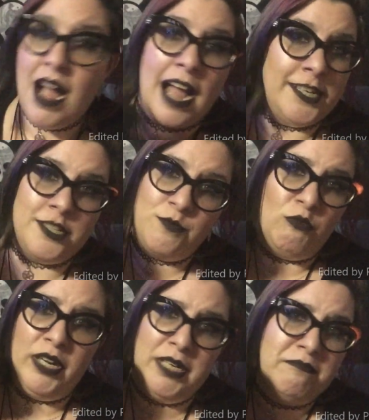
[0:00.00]
I just
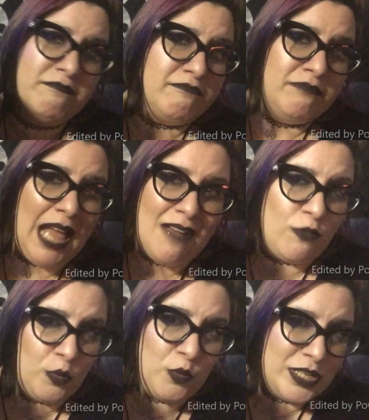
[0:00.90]
wanted
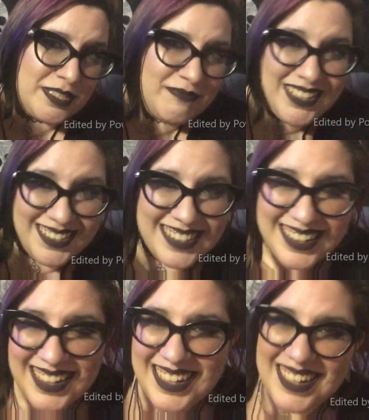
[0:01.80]
platform ones.
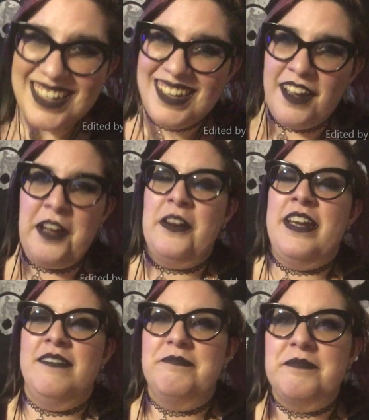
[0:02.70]

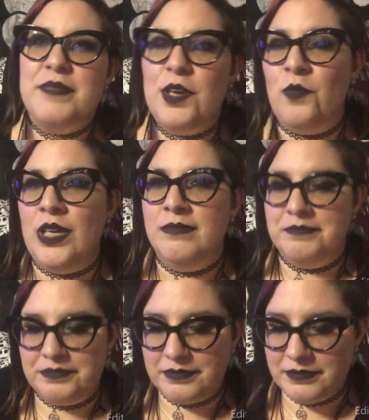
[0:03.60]
Alright, well,
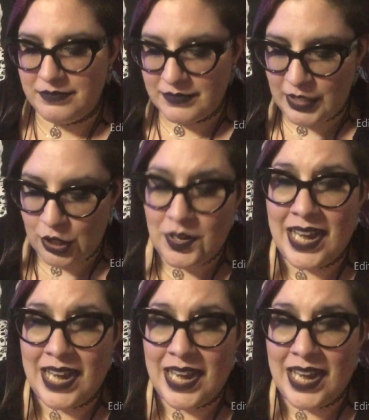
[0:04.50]
you